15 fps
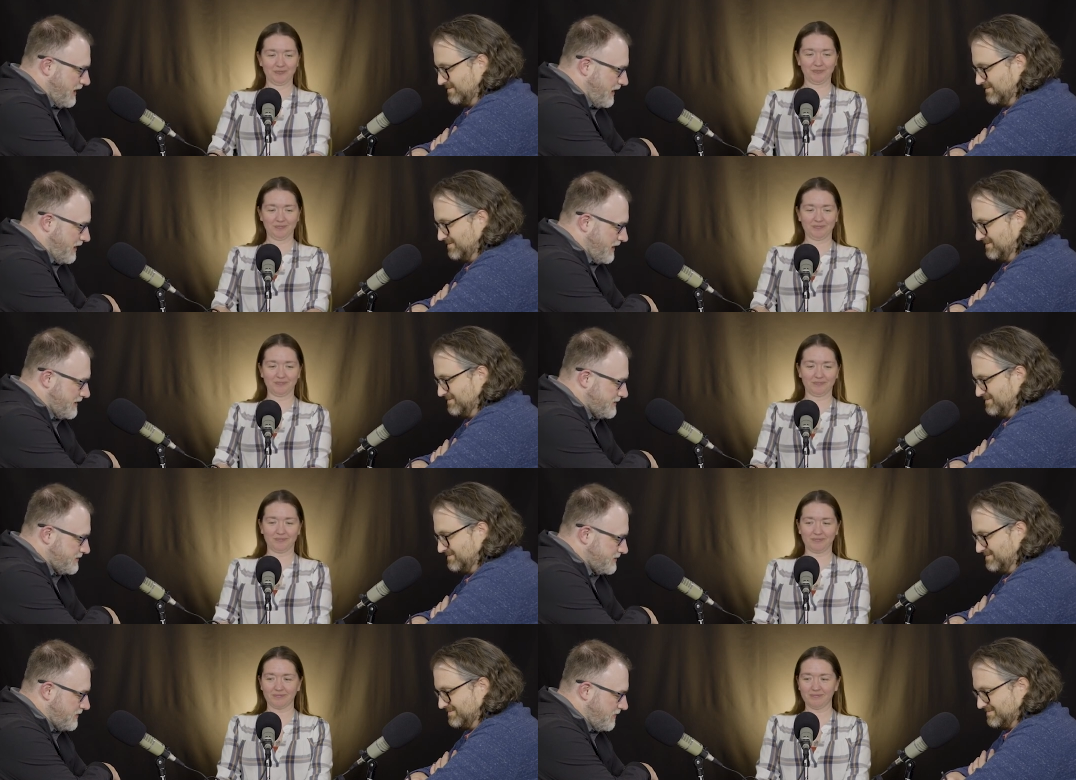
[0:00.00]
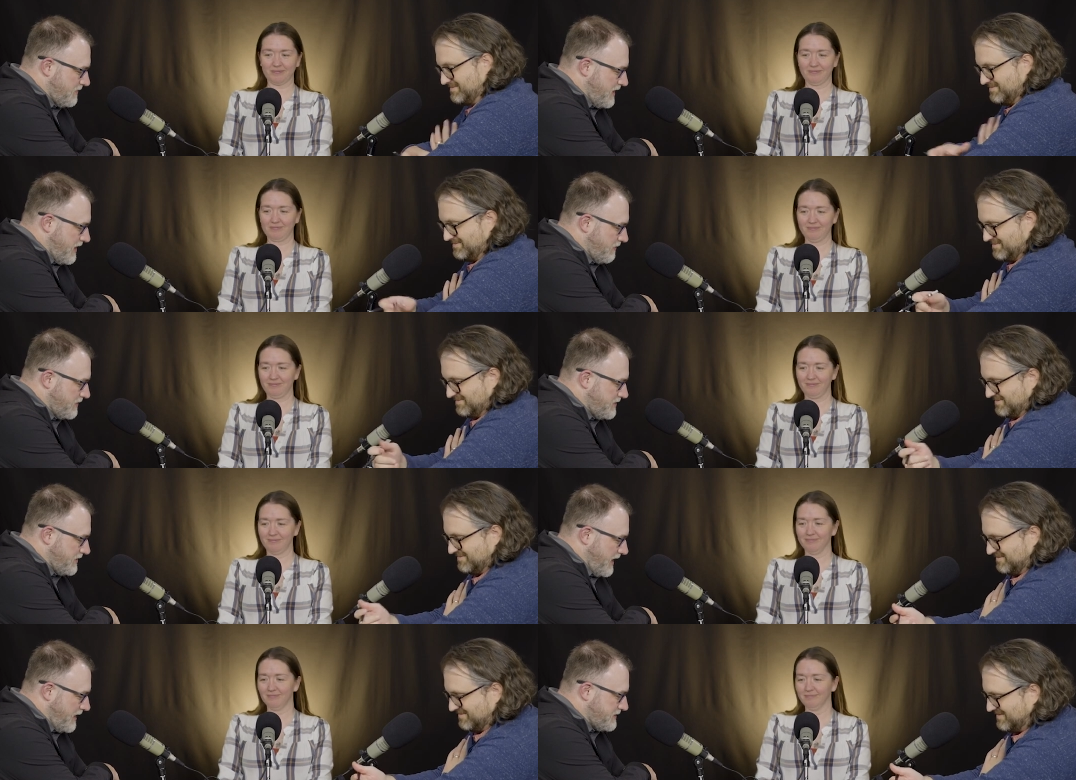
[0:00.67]
Speaker 1: Uh, so yeah, when
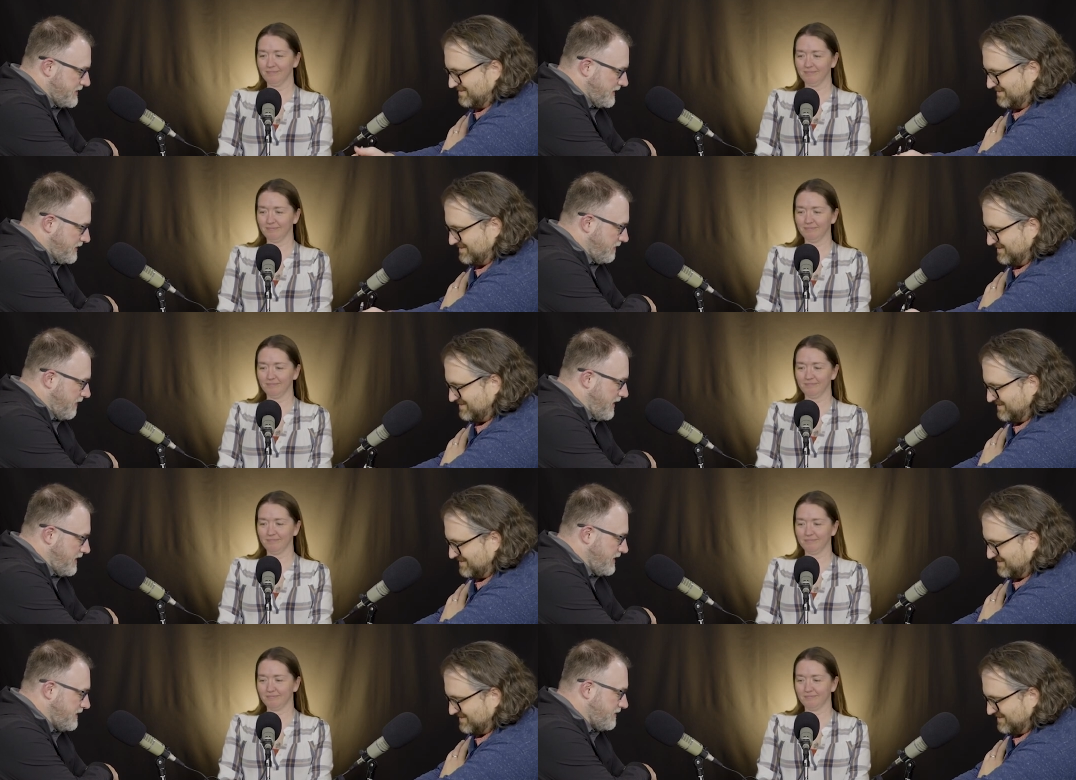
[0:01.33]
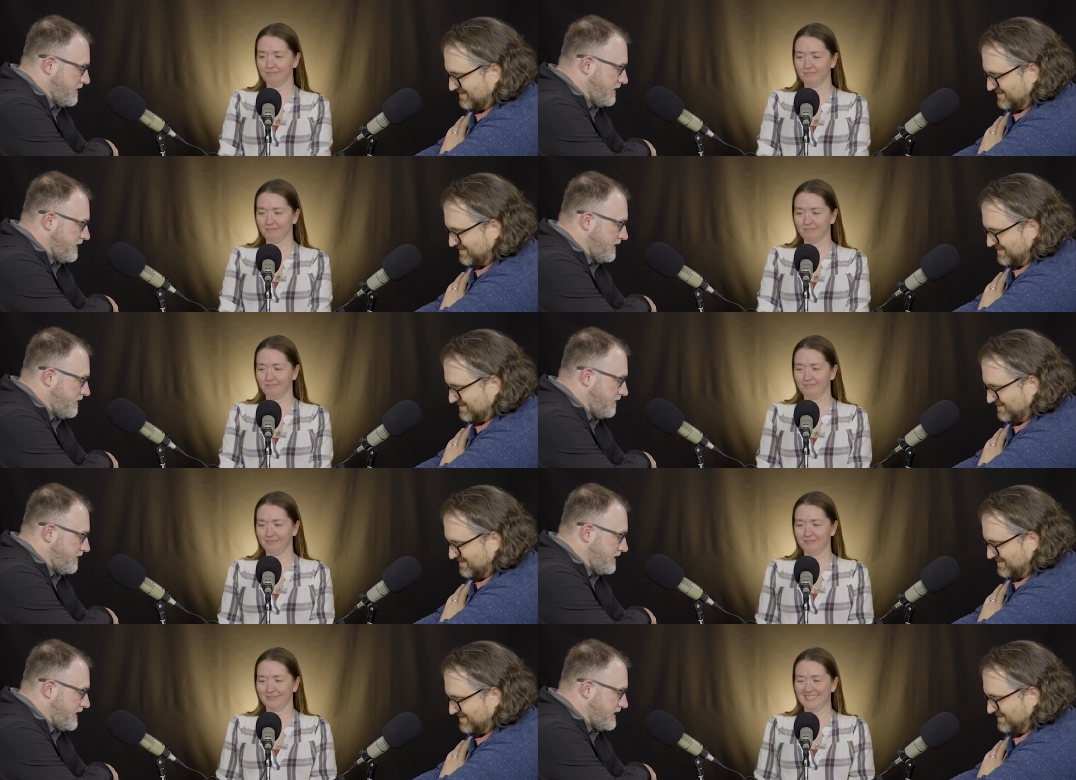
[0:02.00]
you're not decorating the
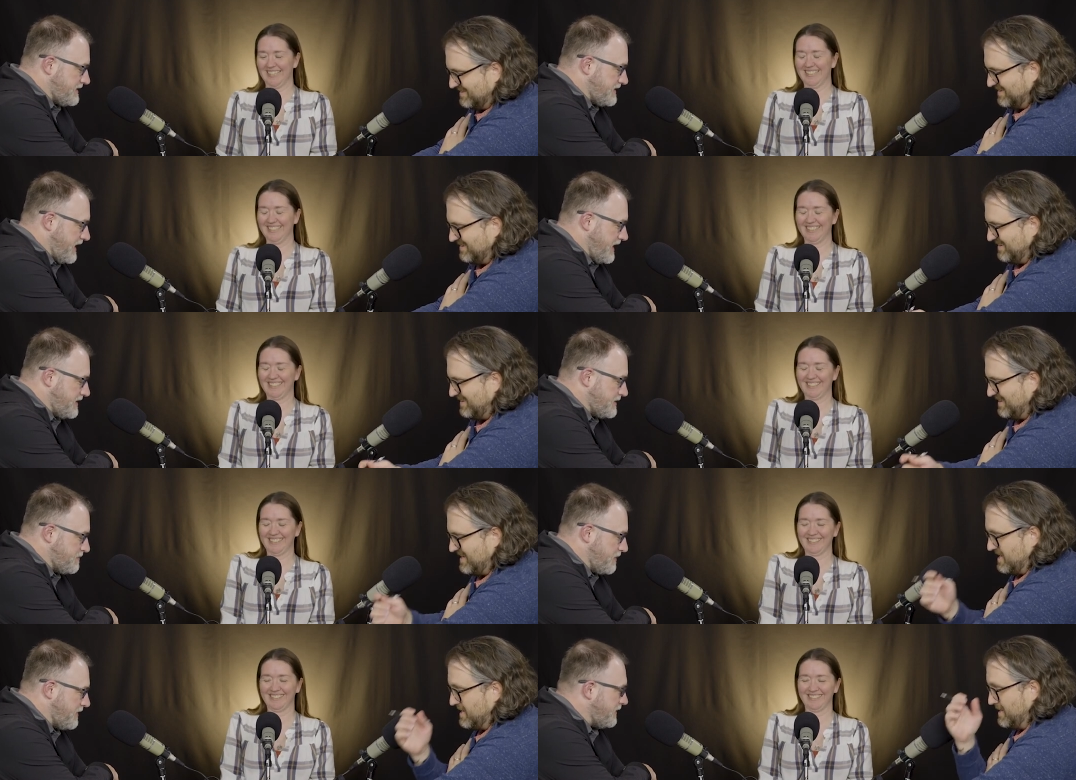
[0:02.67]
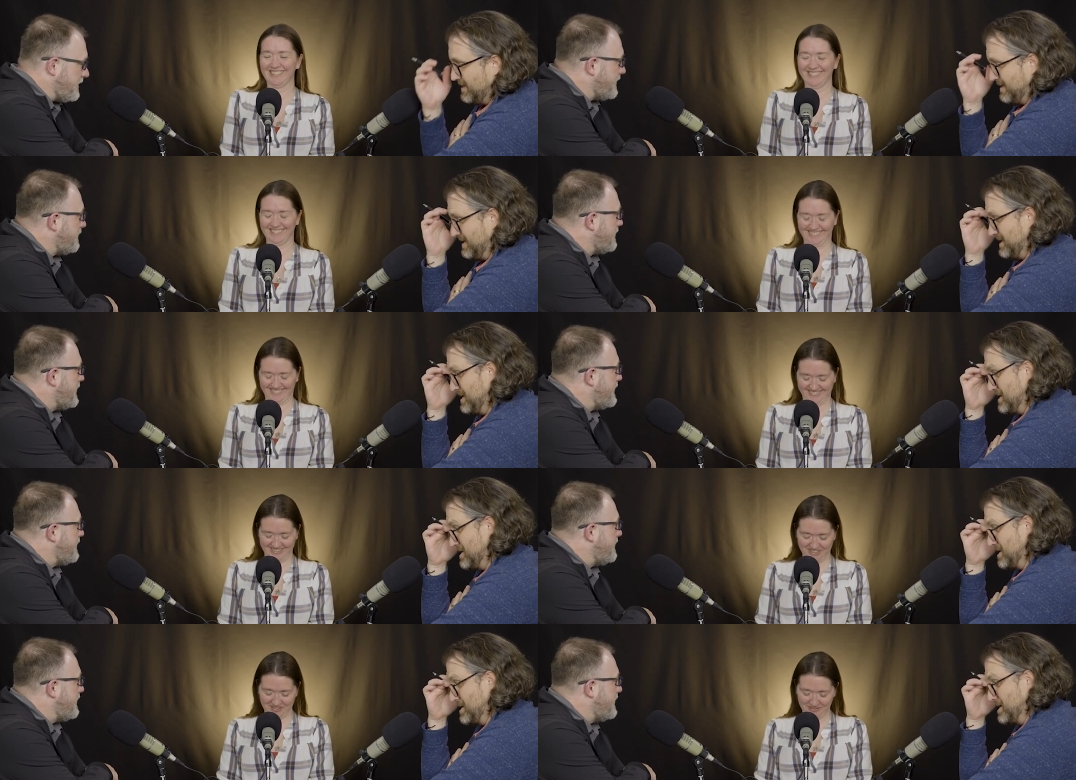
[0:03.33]
the uh, science building,
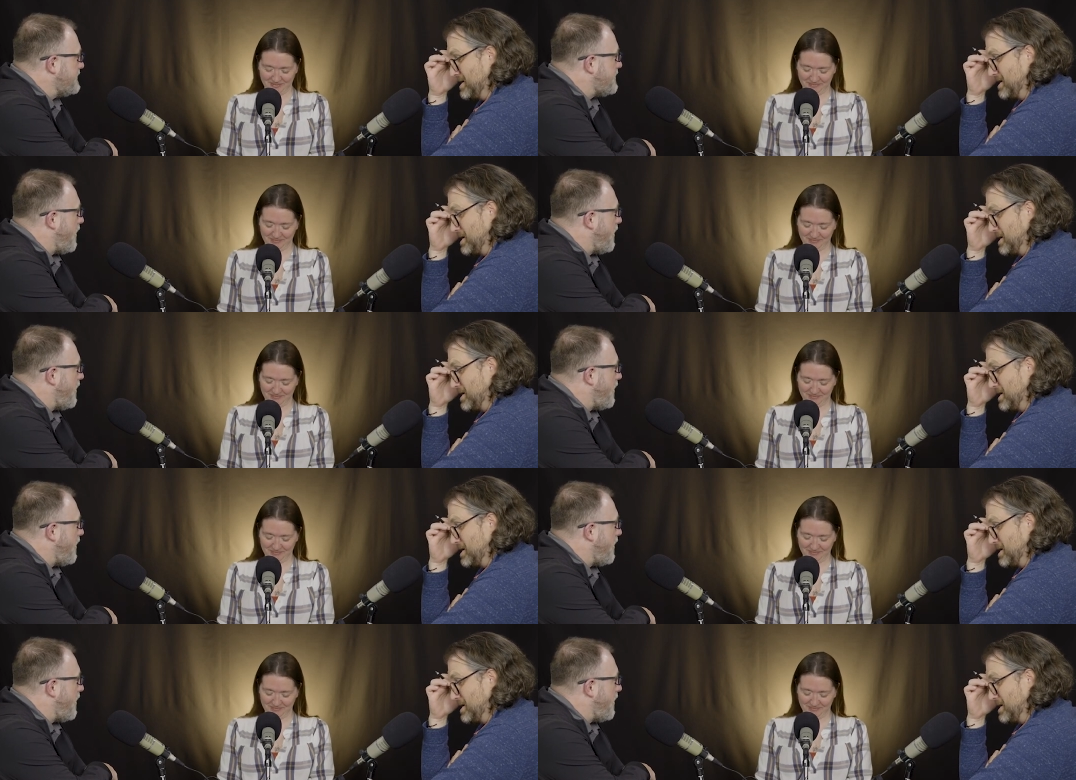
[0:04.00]
uh, it's